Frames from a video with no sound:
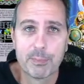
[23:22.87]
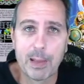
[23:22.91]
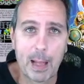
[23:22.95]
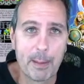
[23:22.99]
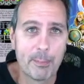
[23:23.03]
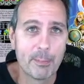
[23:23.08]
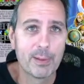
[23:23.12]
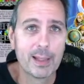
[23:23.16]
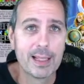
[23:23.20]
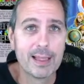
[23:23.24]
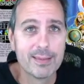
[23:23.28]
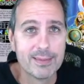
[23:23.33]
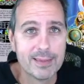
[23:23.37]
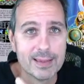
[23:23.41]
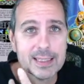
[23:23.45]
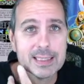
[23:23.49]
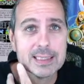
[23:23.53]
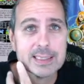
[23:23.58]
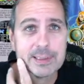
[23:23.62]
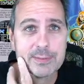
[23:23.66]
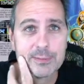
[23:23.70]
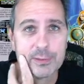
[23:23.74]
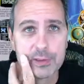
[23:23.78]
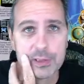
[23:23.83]
play
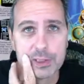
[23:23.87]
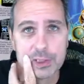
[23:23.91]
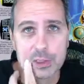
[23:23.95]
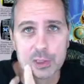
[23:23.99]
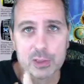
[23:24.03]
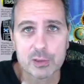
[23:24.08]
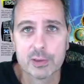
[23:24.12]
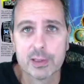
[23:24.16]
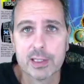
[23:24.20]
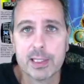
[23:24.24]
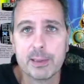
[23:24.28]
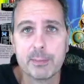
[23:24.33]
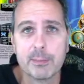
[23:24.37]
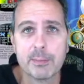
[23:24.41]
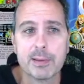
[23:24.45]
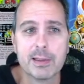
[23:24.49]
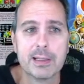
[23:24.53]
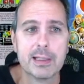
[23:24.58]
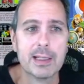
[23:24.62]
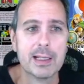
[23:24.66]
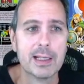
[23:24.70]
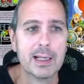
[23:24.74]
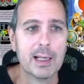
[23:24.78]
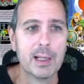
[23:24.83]
this for the stream,
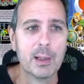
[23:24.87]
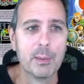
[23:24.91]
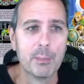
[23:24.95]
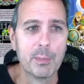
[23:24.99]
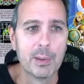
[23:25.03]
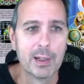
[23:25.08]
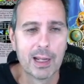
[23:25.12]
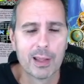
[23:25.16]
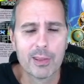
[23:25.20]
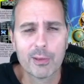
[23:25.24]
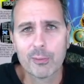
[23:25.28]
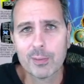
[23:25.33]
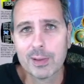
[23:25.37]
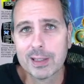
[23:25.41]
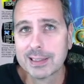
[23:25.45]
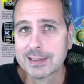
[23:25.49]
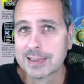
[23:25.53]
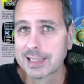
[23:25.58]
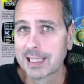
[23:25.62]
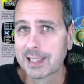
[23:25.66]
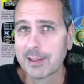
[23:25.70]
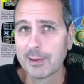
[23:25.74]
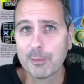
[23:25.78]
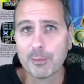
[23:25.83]
but otherwise
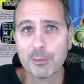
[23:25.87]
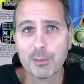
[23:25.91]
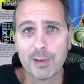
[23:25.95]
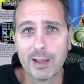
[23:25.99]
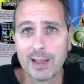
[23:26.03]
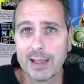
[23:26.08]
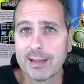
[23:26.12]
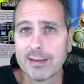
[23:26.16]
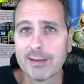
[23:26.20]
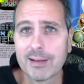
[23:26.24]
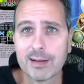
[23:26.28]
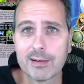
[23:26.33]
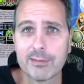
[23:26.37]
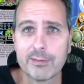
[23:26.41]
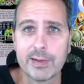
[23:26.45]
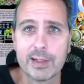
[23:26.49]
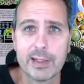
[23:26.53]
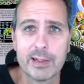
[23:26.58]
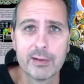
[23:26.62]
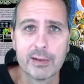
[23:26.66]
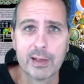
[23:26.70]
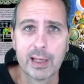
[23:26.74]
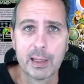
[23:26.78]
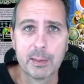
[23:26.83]
I don't play a lot of
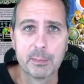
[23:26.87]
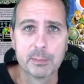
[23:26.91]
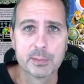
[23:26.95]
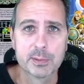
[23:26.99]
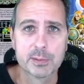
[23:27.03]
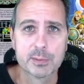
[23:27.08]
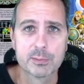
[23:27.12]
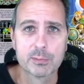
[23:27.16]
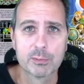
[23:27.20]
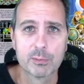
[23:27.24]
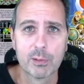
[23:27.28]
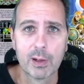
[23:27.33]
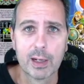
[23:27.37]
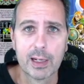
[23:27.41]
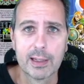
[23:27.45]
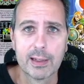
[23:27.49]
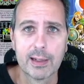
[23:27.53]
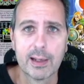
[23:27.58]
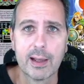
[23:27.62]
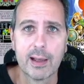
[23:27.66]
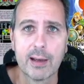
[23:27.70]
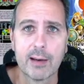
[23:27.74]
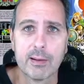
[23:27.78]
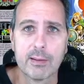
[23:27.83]
video games right
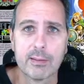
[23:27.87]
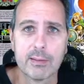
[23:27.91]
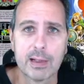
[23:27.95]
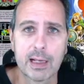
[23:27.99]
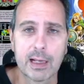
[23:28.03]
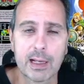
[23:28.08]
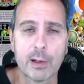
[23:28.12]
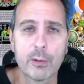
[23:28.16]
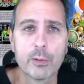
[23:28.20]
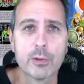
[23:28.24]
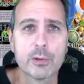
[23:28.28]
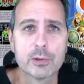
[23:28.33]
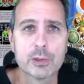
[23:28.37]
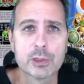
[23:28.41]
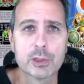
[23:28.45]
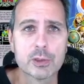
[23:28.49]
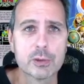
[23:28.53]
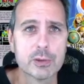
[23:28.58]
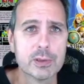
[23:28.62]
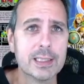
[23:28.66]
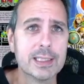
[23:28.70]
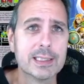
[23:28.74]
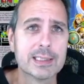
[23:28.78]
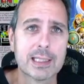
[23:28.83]
now. I go through
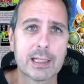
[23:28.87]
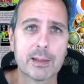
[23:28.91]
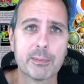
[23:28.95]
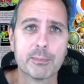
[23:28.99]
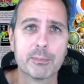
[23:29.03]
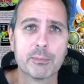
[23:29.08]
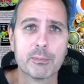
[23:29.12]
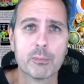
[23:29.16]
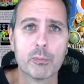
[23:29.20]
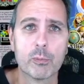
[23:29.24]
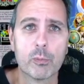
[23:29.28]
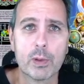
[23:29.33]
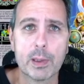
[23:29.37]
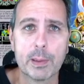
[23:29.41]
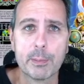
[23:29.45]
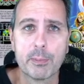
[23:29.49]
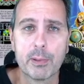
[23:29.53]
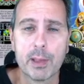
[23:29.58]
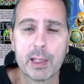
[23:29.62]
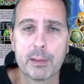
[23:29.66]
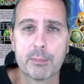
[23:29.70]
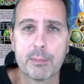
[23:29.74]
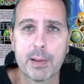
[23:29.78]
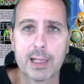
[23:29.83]
streaks. I've
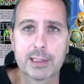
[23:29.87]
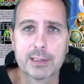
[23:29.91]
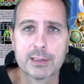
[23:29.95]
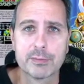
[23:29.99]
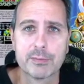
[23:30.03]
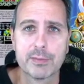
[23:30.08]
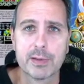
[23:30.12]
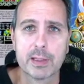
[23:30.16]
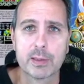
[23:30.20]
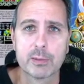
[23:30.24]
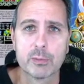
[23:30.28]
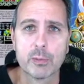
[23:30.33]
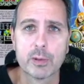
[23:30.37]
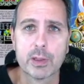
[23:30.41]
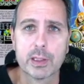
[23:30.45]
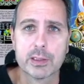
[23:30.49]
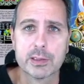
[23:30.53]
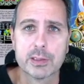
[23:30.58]
replayed Mass Effect 1 and